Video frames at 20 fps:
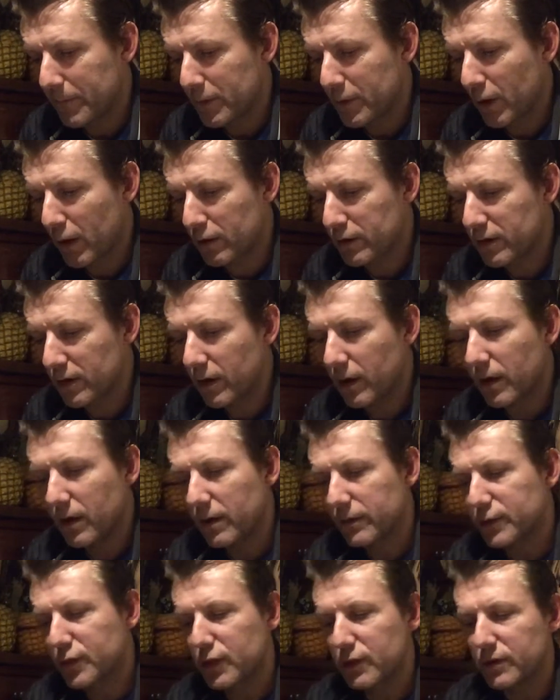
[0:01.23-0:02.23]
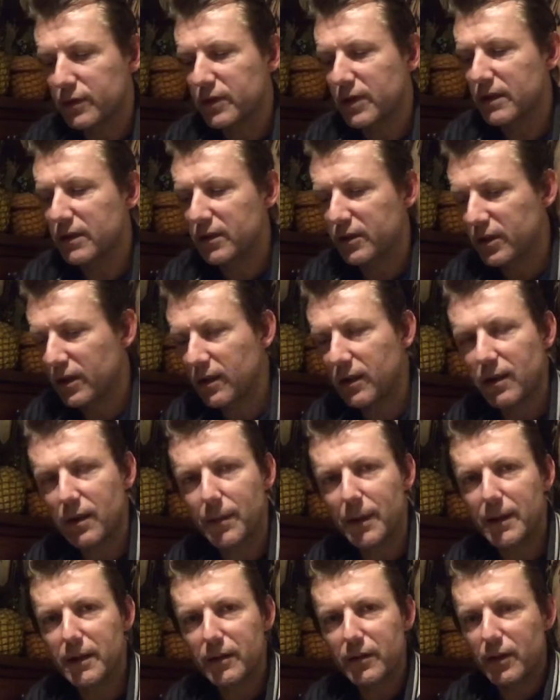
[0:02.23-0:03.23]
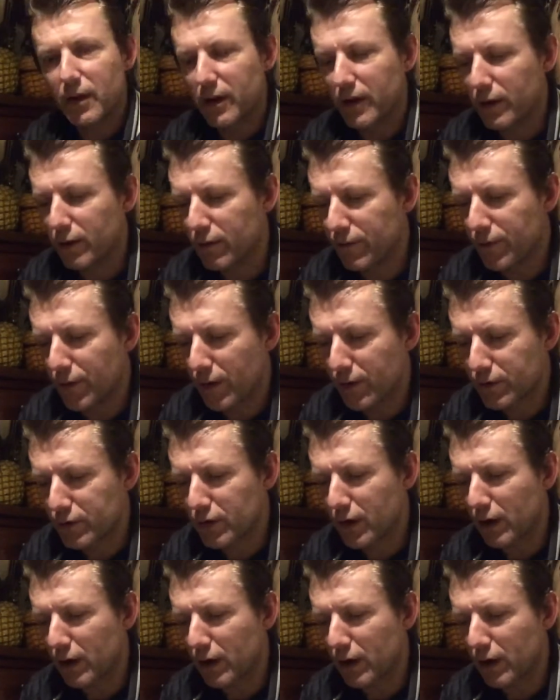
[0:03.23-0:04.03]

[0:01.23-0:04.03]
I should have said this earlier about the coronavirus.